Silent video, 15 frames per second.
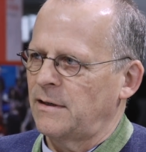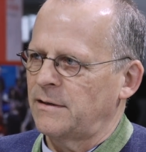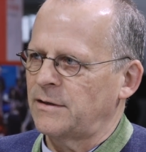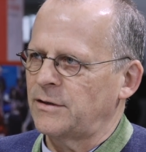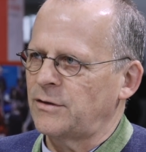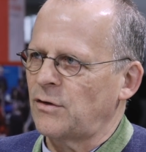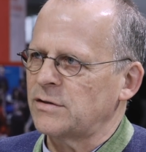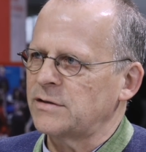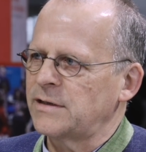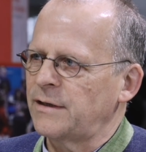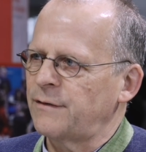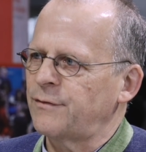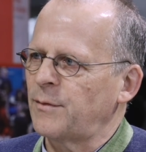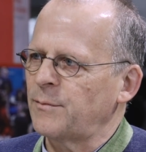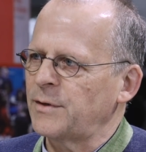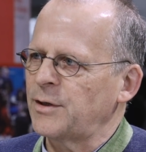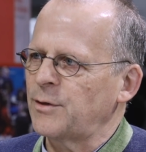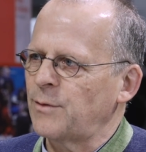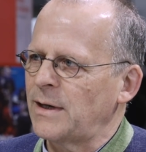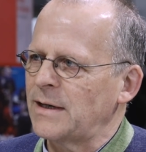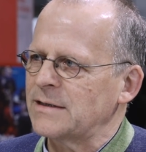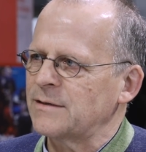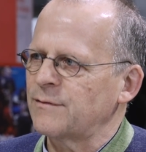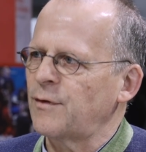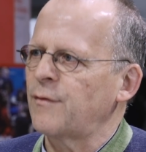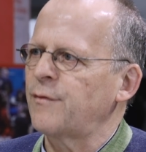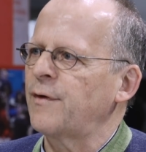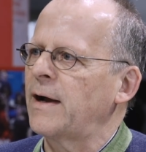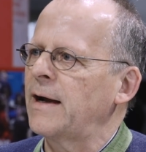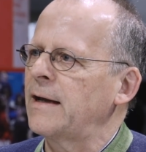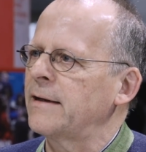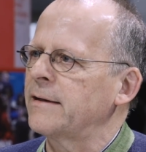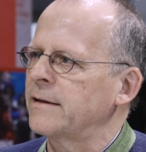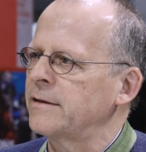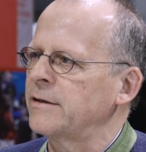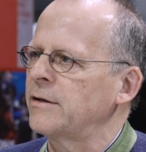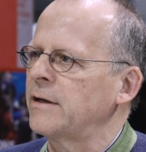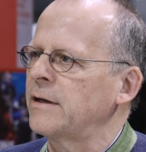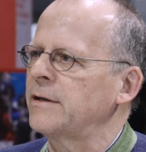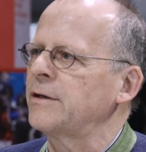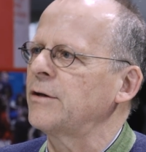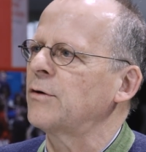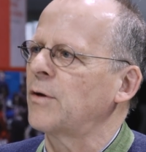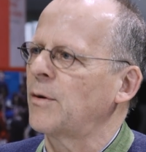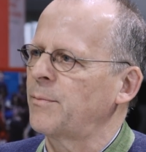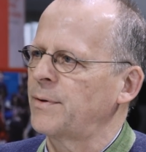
the dossier from the US for filing in Europe.